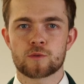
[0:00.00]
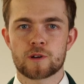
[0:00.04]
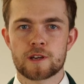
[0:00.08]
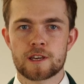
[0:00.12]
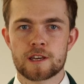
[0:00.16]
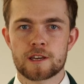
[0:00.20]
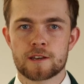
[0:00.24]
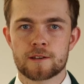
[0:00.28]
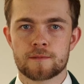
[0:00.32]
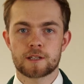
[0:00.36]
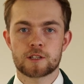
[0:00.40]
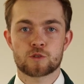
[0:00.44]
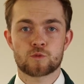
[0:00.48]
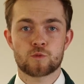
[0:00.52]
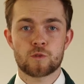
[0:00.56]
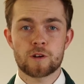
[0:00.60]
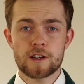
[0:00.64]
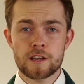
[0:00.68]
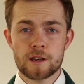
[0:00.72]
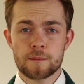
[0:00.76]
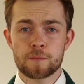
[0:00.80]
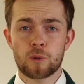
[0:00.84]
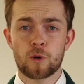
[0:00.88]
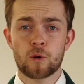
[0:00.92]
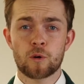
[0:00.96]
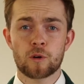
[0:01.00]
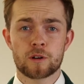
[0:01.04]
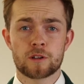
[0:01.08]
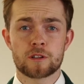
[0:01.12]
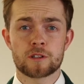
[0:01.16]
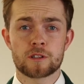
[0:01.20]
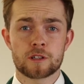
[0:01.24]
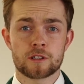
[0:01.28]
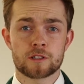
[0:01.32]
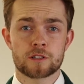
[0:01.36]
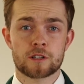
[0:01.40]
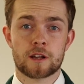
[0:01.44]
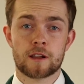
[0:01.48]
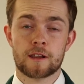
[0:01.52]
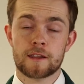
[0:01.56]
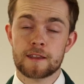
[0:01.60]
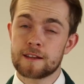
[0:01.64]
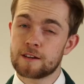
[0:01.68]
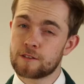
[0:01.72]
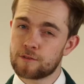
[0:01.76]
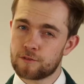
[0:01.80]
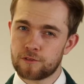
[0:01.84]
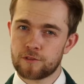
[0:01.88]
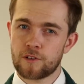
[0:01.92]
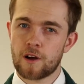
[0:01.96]
a week. It's really important to
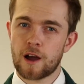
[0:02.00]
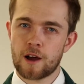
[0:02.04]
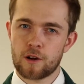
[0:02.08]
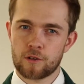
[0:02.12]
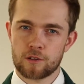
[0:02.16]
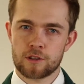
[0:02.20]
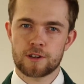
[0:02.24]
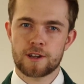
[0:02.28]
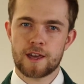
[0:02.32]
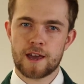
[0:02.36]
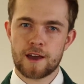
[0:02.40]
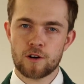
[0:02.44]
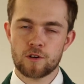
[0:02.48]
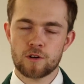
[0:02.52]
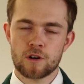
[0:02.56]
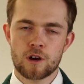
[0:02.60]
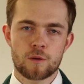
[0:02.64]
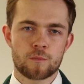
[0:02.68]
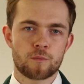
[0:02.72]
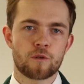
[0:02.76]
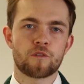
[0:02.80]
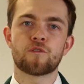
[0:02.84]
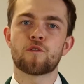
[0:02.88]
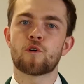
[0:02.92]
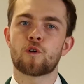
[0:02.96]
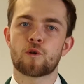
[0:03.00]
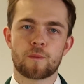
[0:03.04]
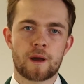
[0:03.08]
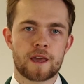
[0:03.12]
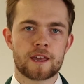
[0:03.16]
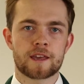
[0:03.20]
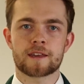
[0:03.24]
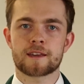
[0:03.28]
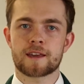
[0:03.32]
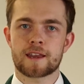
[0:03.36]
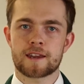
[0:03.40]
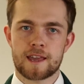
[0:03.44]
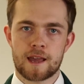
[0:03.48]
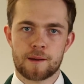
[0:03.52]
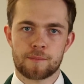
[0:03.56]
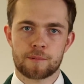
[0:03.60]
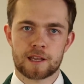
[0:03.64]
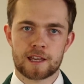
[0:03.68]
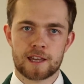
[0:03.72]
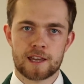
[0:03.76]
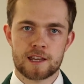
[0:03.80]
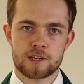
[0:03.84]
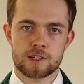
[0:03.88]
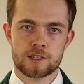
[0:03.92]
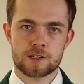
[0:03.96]
clean and file the nail before making any
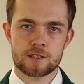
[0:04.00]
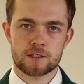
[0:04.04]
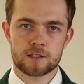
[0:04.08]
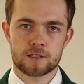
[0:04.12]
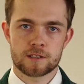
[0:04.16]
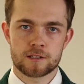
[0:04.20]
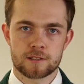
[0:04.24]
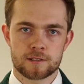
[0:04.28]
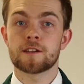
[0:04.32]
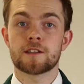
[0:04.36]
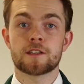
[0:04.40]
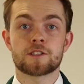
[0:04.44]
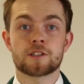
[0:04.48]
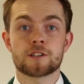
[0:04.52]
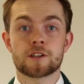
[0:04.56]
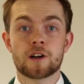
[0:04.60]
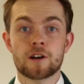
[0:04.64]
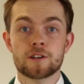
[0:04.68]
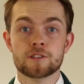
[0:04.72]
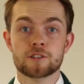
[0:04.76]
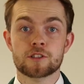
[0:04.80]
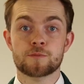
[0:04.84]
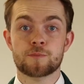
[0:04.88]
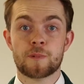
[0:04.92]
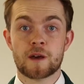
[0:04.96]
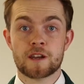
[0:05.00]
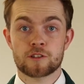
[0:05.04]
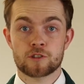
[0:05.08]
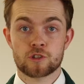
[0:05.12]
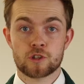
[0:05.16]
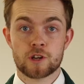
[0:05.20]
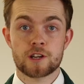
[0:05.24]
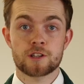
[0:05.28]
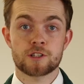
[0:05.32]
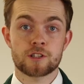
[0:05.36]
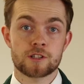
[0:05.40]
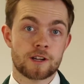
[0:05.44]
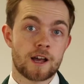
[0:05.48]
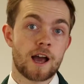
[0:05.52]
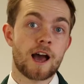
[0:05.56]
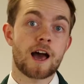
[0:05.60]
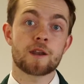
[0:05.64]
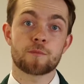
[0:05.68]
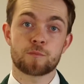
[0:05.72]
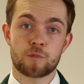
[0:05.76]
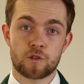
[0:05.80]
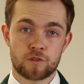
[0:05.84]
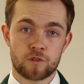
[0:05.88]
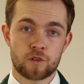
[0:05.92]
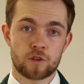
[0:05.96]
applications. This enhances penetration
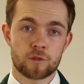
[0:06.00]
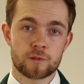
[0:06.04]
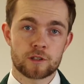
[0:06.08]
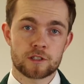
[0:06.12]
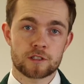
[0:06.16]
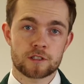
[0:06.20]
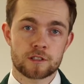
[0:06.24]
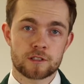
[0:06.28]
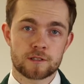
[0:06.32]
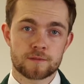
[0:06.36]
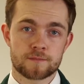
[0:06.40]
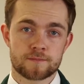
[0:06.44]
and performance.